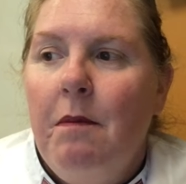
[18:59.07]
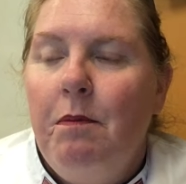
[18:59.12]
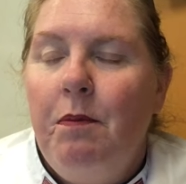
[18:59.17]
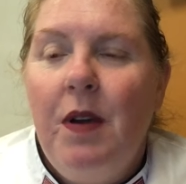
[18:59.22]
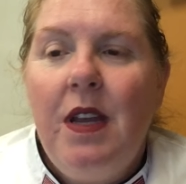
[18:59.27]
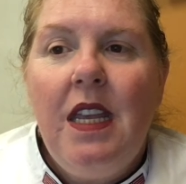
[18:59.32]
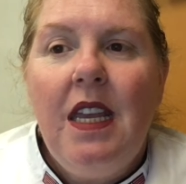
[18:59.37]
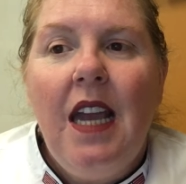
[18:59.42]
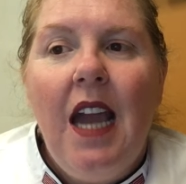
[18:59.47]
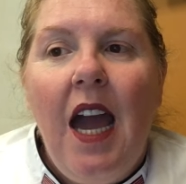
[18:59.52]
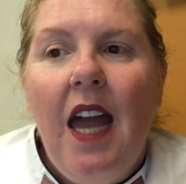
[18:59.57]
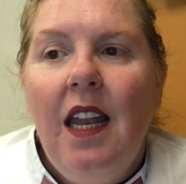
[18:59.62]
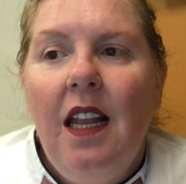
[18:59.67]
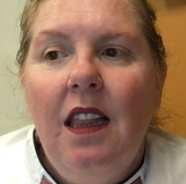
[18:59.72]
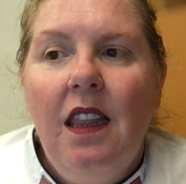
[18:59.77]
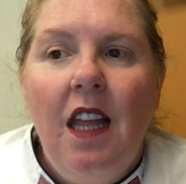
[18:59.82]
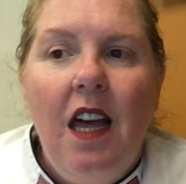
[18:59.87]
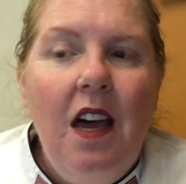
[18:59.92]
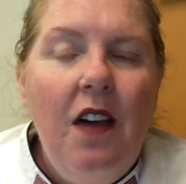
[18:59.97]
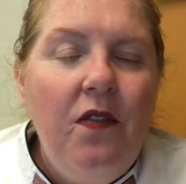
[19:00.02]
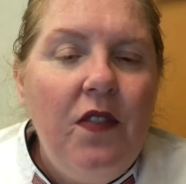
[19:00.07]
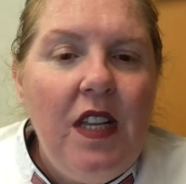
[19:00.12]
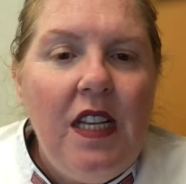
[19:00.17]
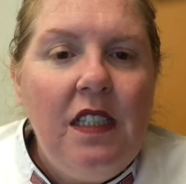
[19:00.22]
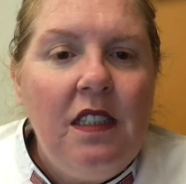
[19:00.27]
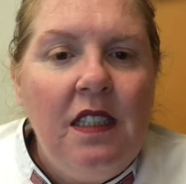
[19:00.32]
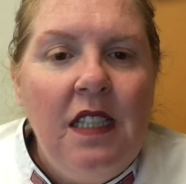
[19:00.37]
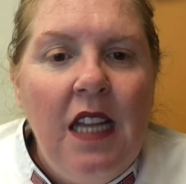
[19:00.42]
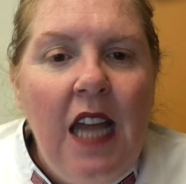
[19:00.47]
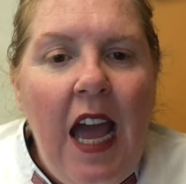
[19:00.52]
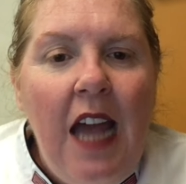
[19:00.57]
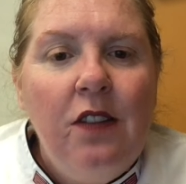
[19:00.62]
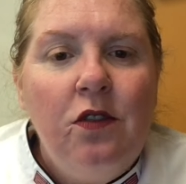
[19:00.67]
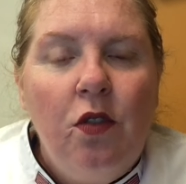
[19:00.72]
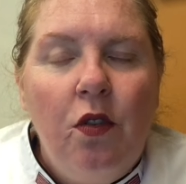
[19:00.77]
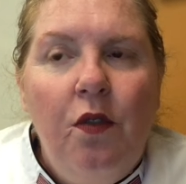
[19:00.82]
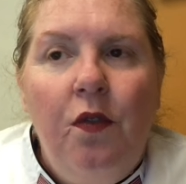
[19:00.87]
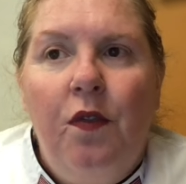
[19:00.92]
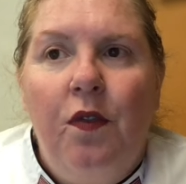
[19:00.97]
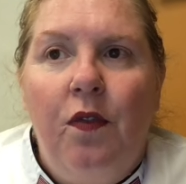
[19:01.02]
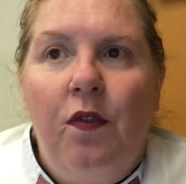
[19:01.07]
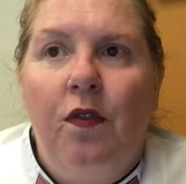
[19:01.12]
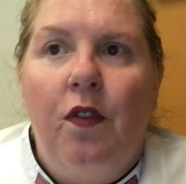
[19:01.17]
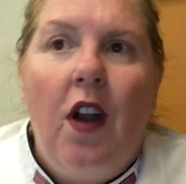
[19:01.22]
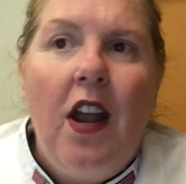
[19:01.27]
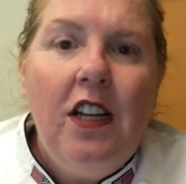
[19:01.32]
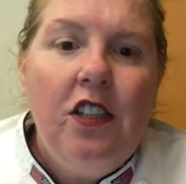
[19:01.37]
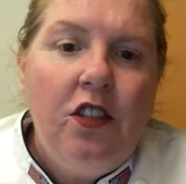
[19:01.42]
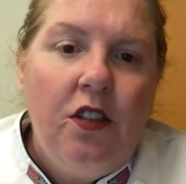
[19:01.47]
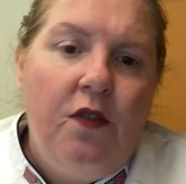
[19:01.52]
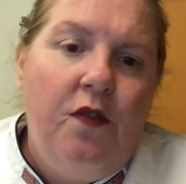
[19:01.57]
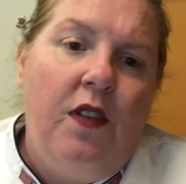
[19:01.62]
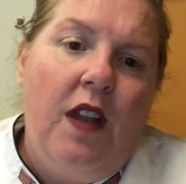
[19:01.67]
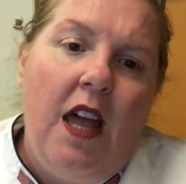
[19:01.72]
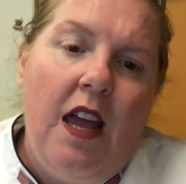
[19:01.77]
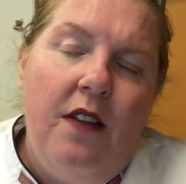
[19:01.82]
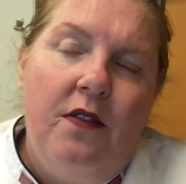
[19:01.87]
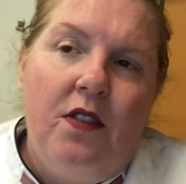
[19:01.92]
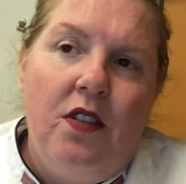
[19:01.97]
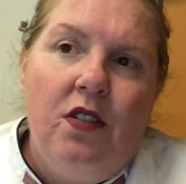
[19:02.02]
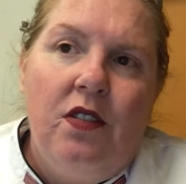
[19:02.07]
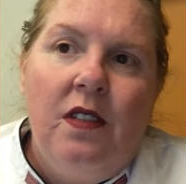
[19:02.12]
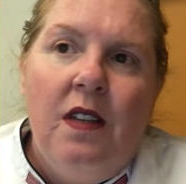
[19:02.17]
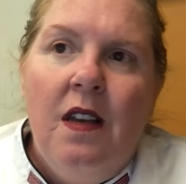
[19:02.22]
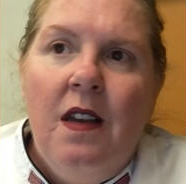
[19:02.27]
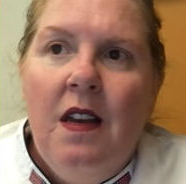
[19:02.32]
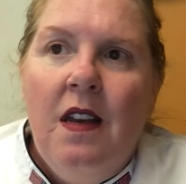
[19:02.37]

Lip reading: But you gotta love these natural, fresh flavors.